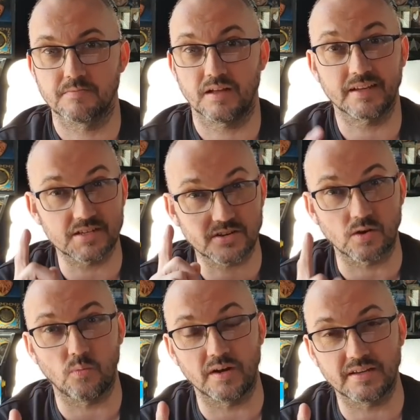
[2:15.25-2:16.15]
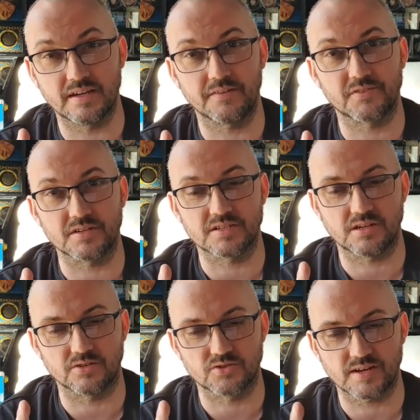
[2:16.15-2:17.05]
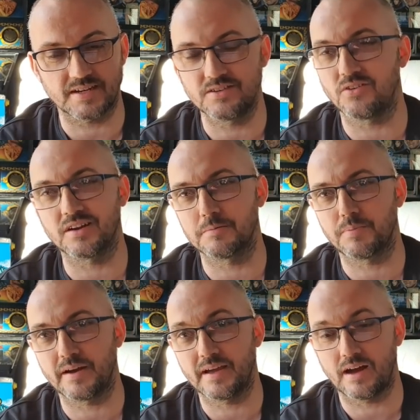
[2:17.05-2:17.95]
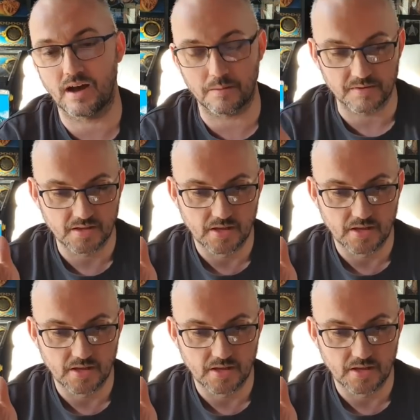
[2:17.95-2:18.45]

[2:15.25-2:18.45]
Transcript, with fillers: I think he's only got one year left on his contract. They're not going to pay it up.